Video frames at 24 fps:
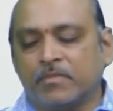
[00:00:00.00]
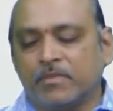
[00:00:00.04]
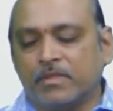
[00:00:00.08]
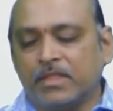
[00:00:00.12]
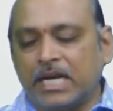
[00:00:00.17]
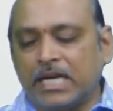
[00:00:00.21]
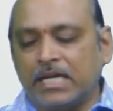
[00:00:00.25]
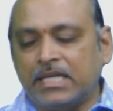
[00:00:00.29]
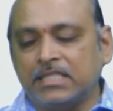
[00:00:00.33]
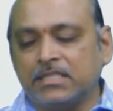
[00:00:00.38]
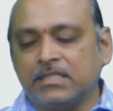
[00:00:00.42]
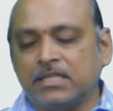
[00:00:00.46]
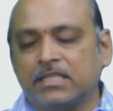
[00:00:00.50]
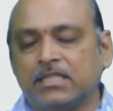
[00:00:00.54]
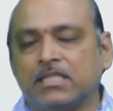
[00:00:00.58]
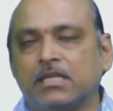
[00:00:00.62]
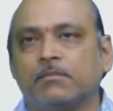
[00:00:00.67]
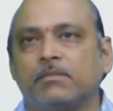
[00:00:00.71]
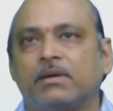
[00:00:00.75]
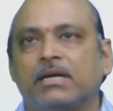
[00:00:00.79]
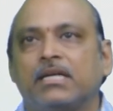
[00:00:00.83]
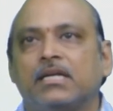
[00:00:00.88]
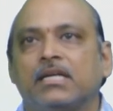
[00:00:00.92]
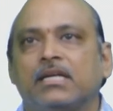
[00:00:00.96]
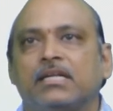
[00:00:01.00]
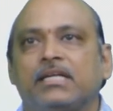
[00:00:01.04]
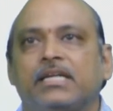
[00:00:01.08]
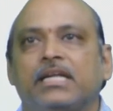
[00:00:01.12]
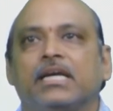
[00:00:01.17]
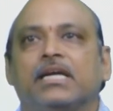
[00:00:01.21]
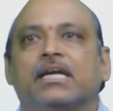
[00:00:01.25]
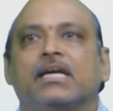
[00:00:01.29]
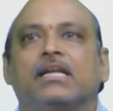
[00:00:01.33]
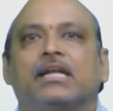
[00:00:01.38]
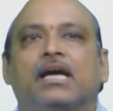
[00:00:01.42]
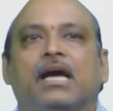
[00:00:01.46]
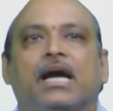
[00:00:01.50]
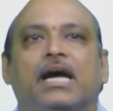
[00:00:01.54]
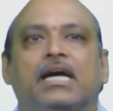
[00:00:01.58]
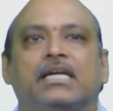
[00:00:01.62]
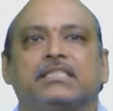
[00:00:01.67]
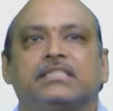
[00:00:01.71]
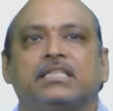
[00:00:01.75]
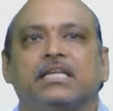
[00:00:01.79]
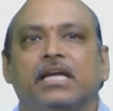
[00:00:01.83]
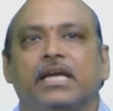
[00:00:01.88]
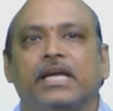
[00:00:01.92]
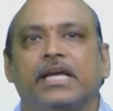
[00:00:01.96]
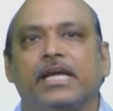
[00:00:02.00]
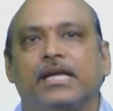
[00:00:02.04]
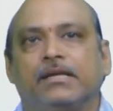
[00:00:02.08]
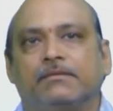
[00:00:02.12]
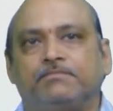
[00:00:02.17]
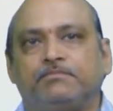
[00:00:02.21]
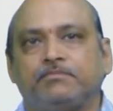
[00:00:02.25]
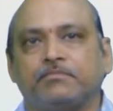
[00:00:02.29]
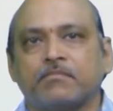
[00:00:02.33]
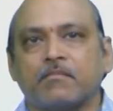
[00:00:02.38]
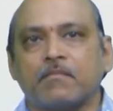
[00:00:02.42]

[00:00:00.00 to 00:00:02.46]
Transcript: That is nothing but taken as the E.